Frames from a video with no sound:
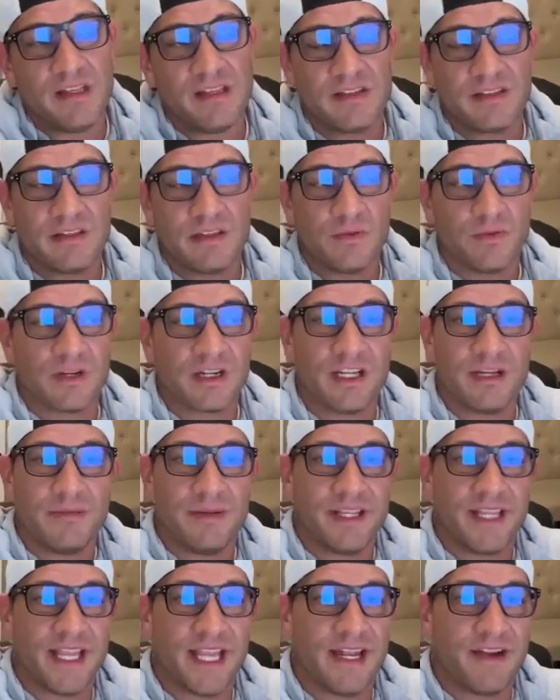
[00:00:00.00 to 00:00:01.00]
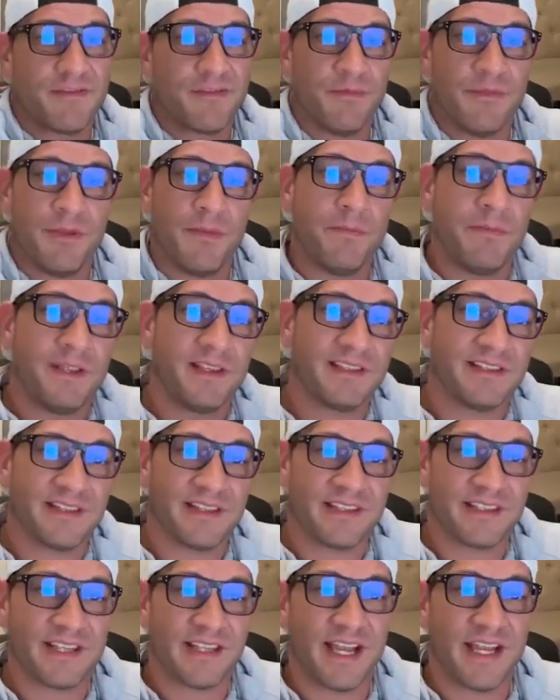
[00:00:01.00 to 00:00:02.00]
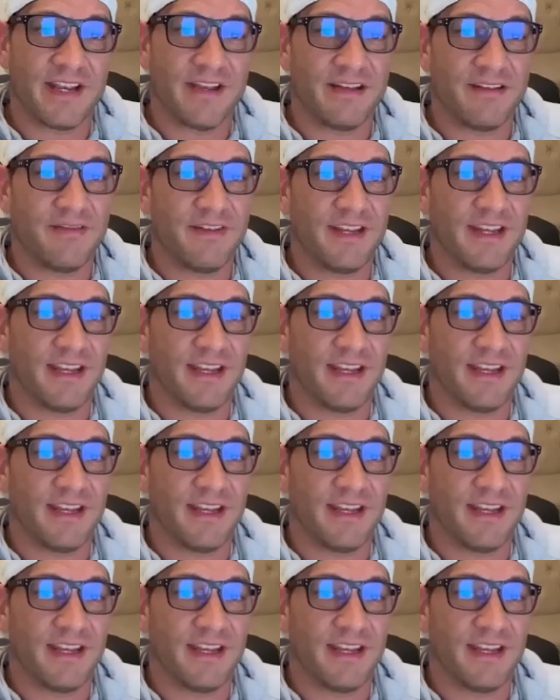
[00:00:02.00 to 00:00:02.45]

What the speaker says: and so we're coming at it from the business side of it.